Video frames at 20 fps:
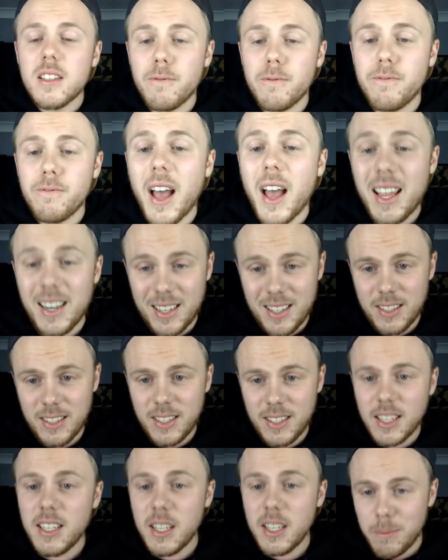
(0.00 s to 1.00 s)

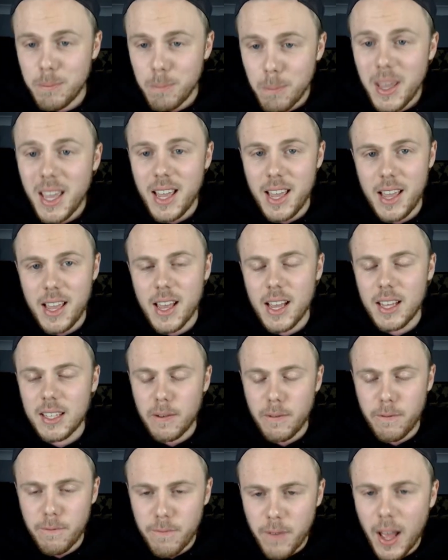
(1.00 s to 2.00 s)
fans. This is me as
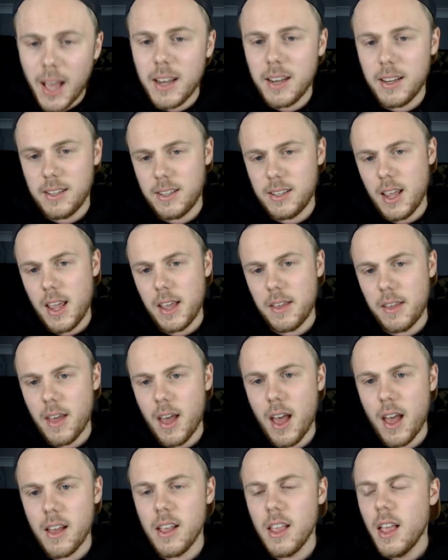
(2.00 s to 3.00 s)
a fan saying
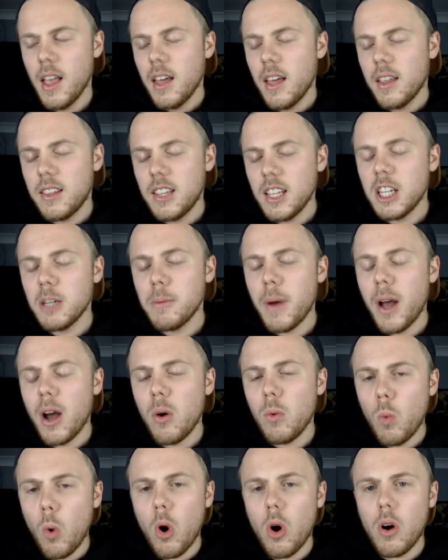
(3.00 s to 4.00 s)
that. Think
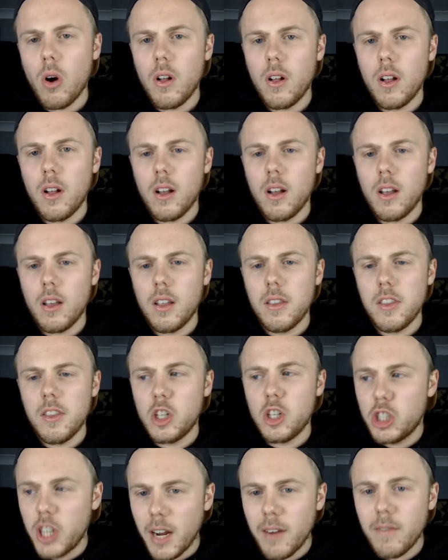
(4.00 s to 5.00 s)
about what the
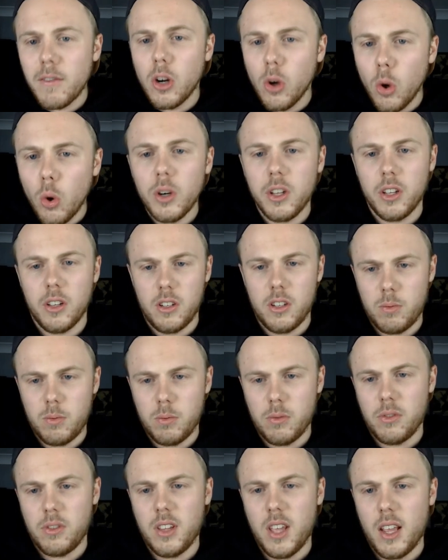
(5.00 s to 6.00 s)
general audience
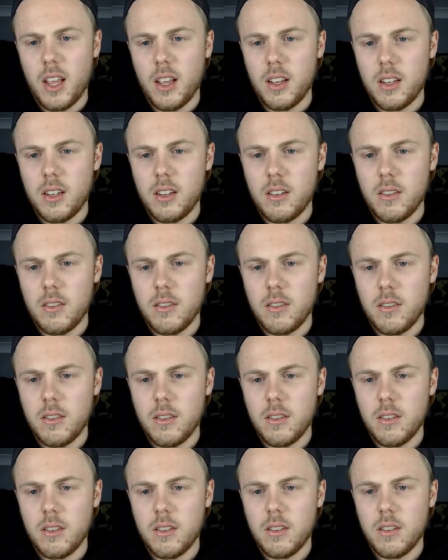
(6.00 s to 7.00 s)
will think.
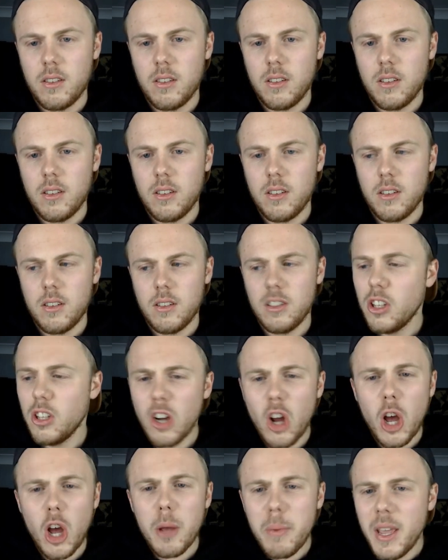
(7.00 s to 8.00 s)
Do you
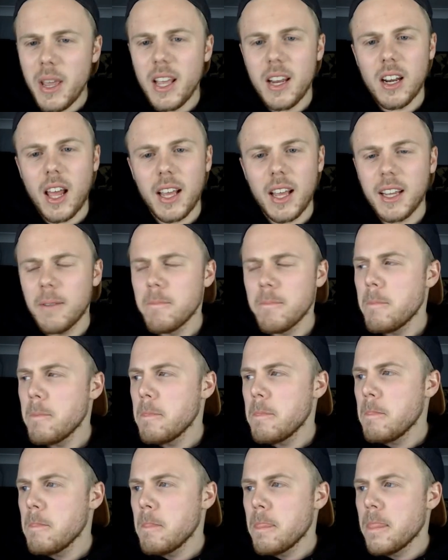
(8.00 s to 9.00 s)
know what I mean? Like,
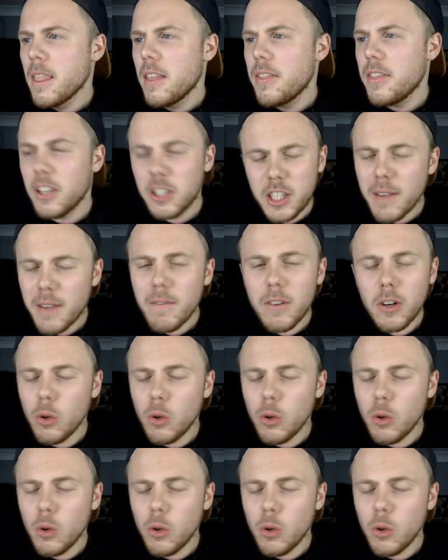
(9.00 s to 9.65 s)
the general